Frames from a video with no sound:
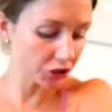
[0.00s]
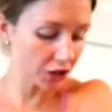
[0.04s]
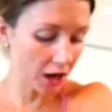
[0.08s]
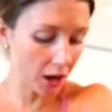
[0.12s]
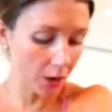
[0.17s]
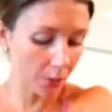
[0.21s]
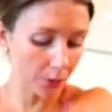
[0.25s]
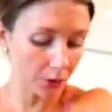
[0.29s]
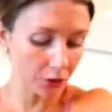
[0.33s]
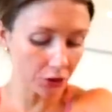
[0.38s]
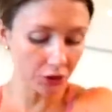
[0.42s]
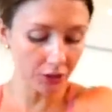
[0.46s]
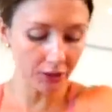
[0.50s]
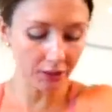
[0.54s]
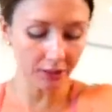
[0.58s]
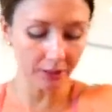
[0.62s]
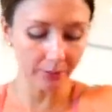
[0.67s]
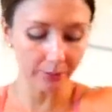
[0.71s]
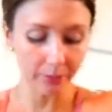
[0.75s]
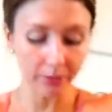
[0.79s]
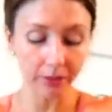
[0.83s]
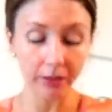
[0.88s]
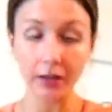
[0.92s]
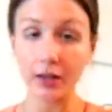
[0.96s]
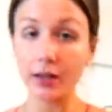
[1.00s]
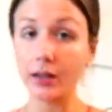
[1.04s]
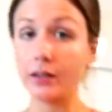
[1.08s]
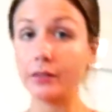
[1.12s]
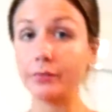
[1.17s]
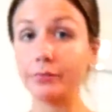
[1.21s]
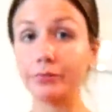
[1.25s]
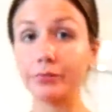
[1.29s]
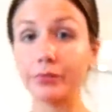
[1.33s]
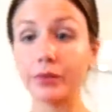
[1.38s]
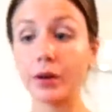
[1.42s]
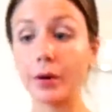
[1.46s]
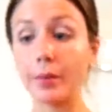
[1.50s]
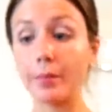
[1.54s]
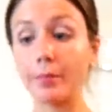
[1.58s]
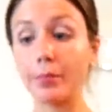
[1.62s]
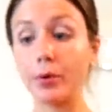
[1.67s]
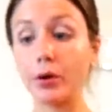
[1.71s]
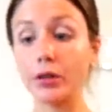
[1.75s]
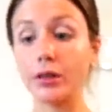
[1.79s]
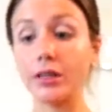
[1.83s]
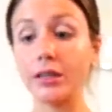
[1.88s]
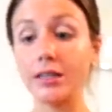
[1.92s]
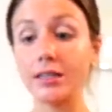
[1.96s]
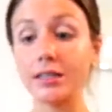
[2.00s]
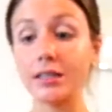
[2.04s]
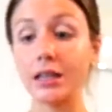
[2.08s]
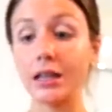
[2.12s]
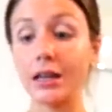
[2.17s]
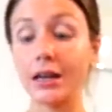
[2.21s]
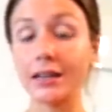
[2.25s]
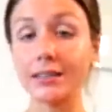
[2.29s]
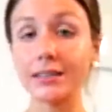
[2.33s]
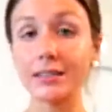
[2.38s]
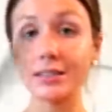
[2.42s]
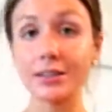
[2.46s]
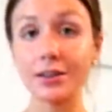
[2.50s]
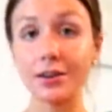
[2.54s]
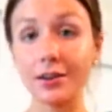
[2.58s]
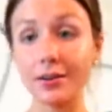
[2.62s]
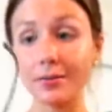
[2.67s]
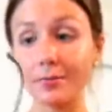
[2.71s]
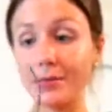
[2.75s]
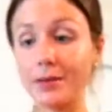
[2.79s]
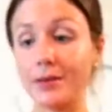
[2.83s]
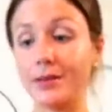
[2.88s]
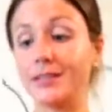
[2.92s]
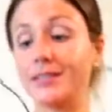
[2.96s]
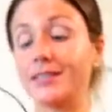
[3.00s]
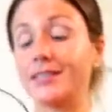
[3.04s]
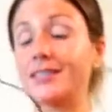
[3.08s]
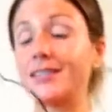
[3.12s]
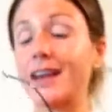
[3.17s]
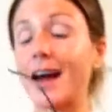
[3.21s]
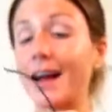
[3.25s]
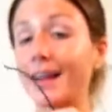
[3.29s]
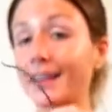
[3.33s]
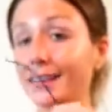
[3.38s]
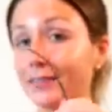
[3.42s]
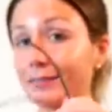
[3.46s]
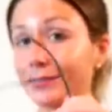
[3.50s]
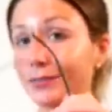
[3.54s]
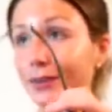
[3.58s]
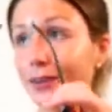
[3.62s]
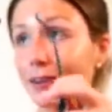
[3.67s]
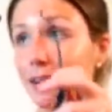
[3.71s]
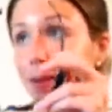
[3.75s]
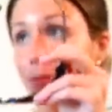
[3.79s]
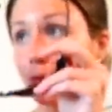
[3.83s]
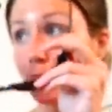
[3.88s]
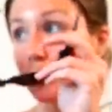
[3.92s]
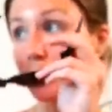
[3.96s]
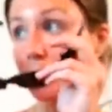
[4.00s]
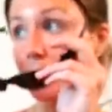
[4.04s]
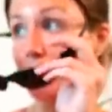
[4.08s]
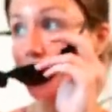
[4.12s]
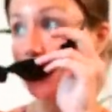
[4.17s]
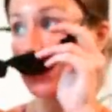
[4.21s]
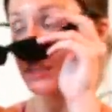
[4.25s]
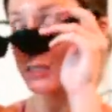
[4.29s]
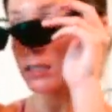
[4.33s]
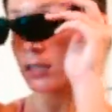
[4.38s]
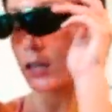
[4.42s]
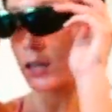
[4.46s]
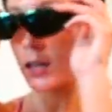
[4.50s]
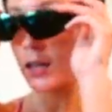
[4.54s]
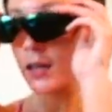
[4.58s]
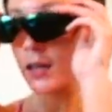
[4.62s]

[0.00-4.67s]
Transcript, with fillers: shower, just simply put these glasses on, be styling for a couple minutes,